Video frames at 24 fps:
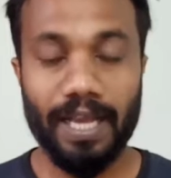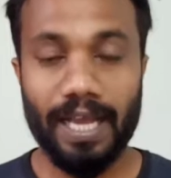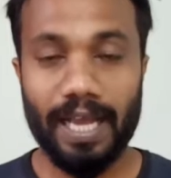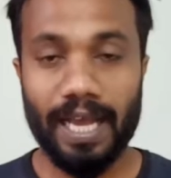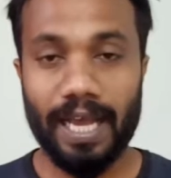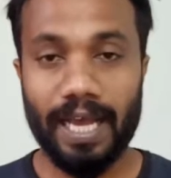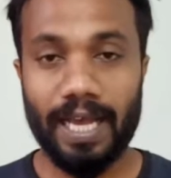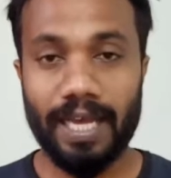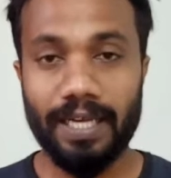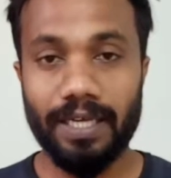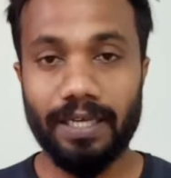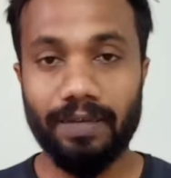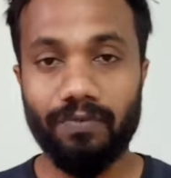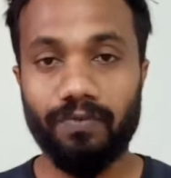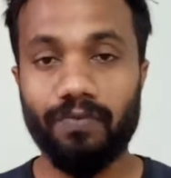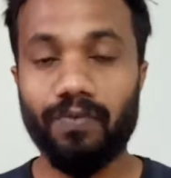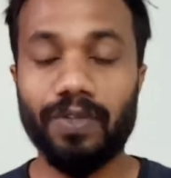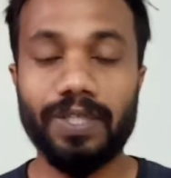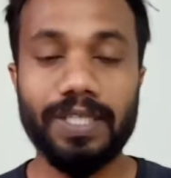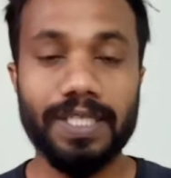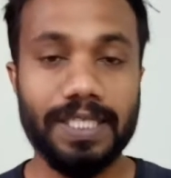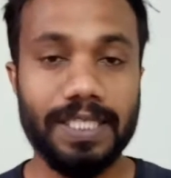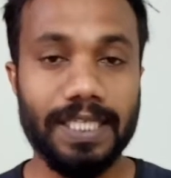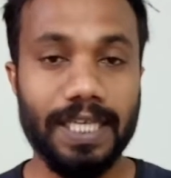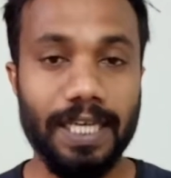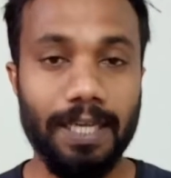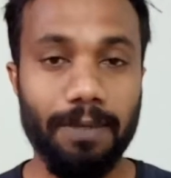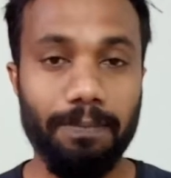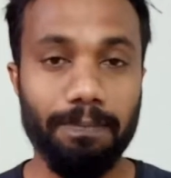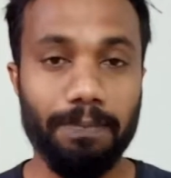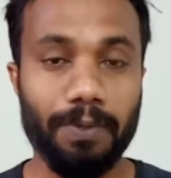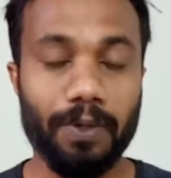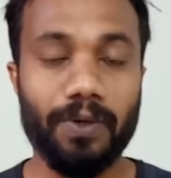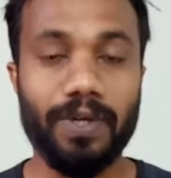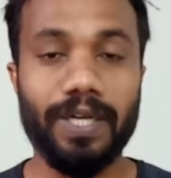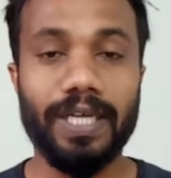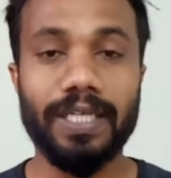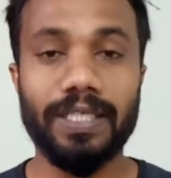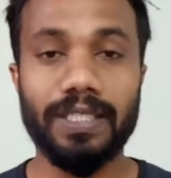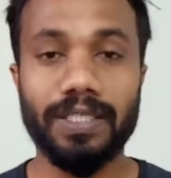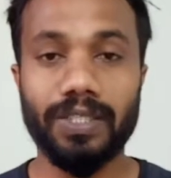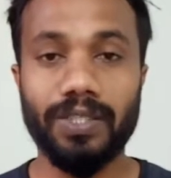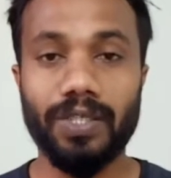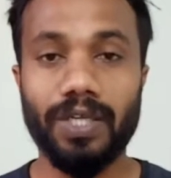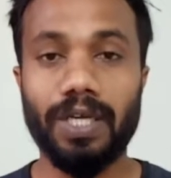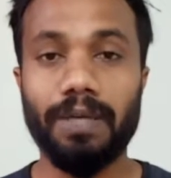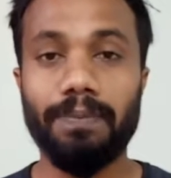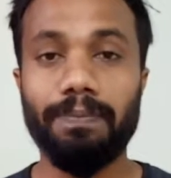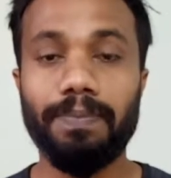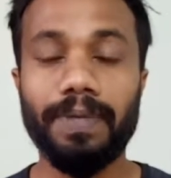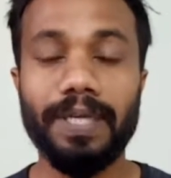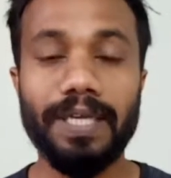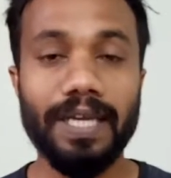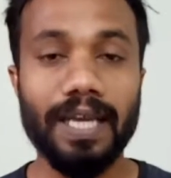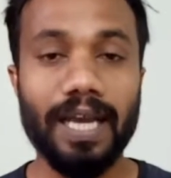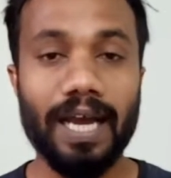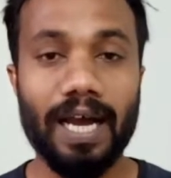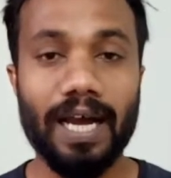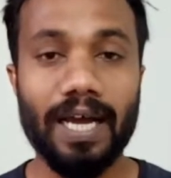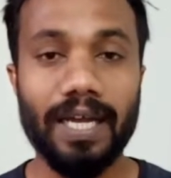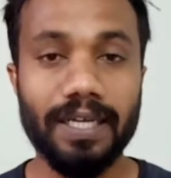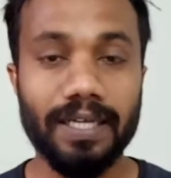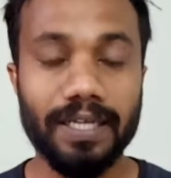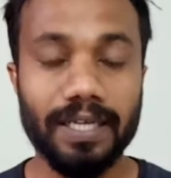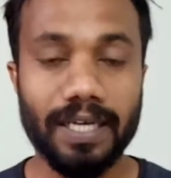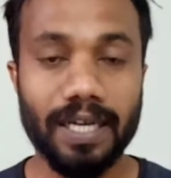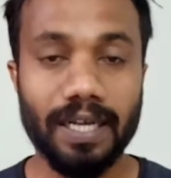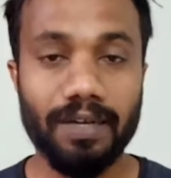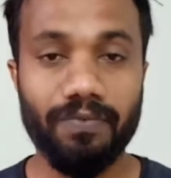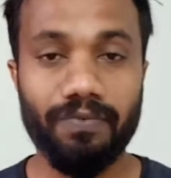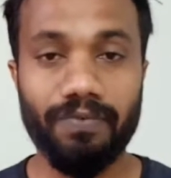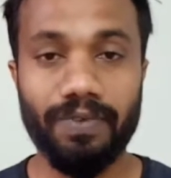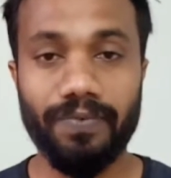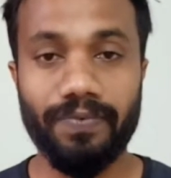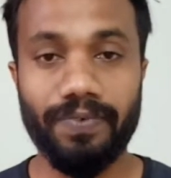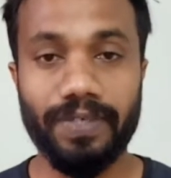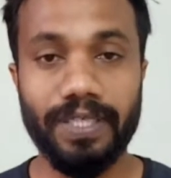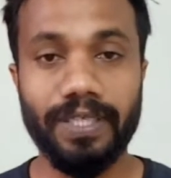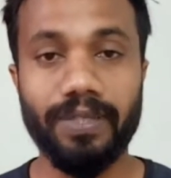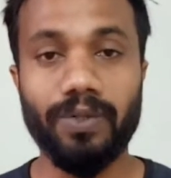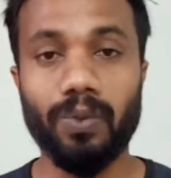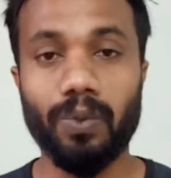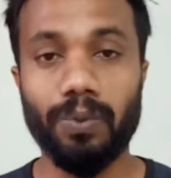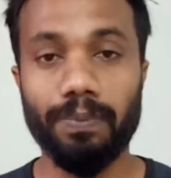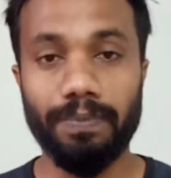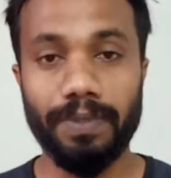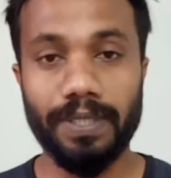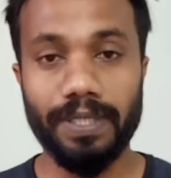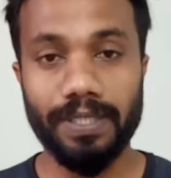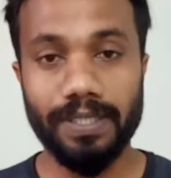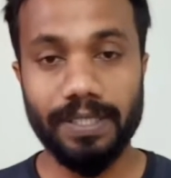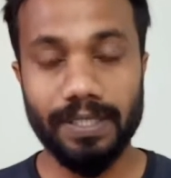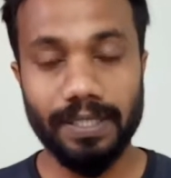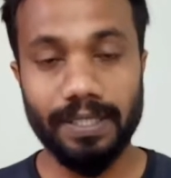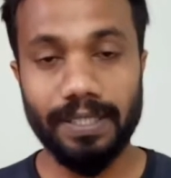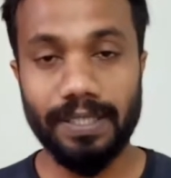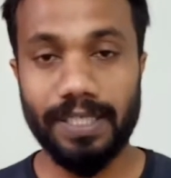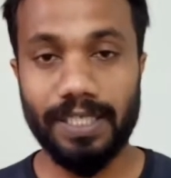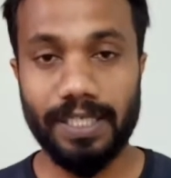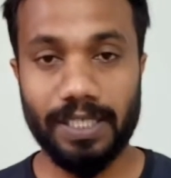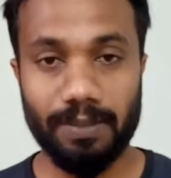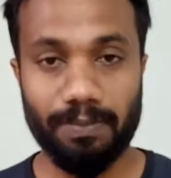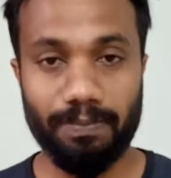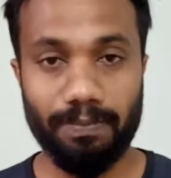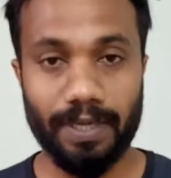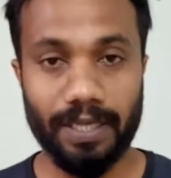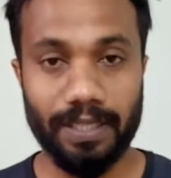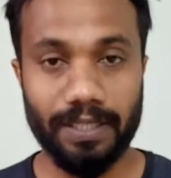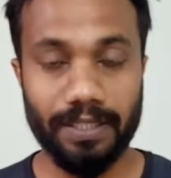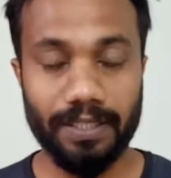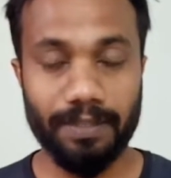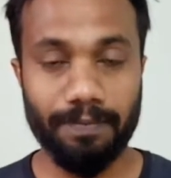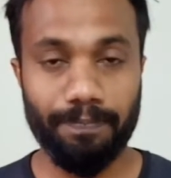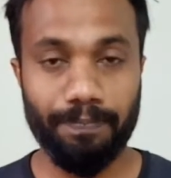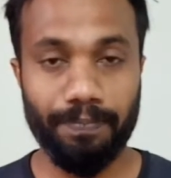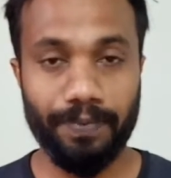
and for the same product you are paying 150 rupees this month.